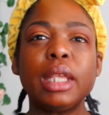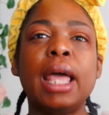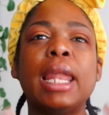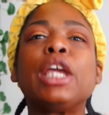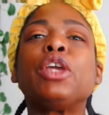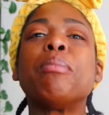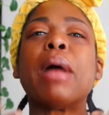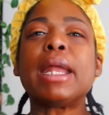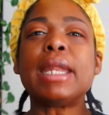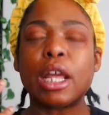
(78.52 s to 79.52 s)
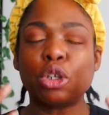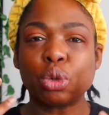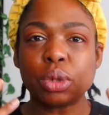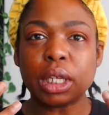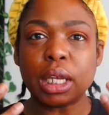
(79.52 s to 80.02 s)
I like my
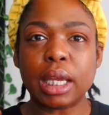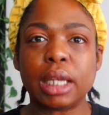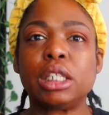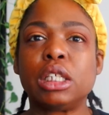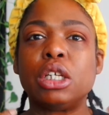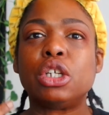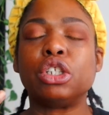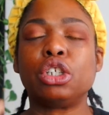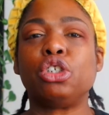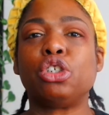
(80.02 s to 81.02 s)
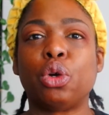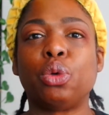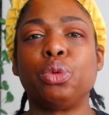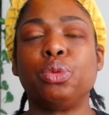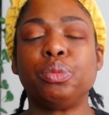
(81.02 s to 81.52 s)
natural skin to
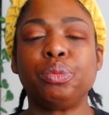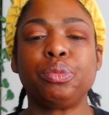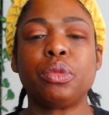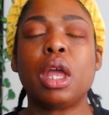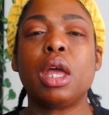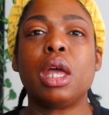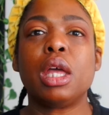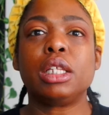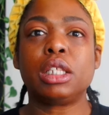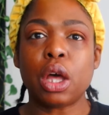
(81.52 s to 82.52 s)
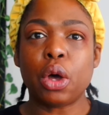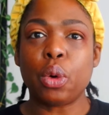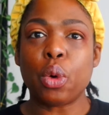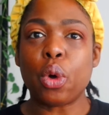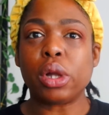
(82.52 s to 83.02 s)
show.
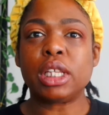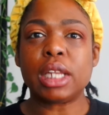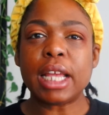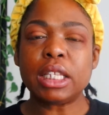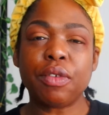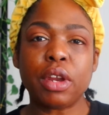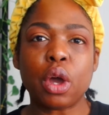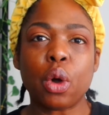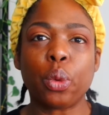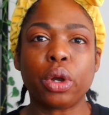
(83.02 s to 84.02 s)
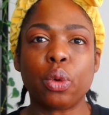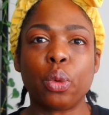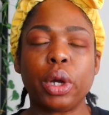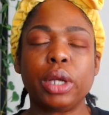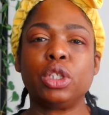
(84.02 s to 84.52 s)
So on today's video, we're
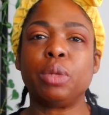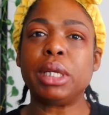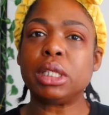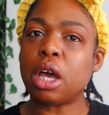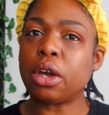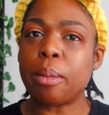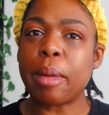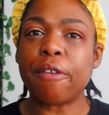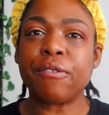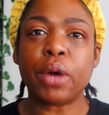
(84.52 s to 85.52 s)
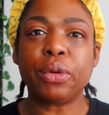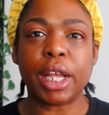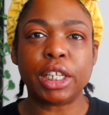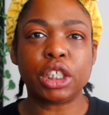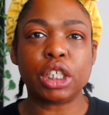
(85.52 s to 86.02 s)
going to be talking about
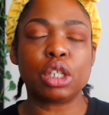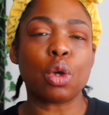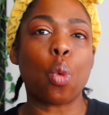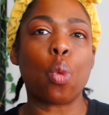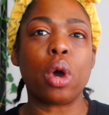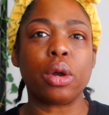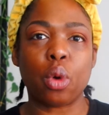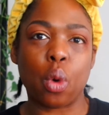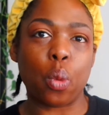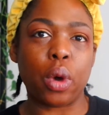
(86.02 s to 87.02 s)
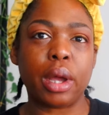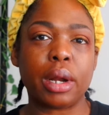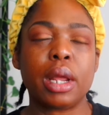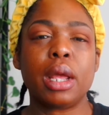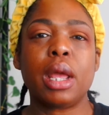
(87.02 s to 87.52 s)
foundations one-on-one.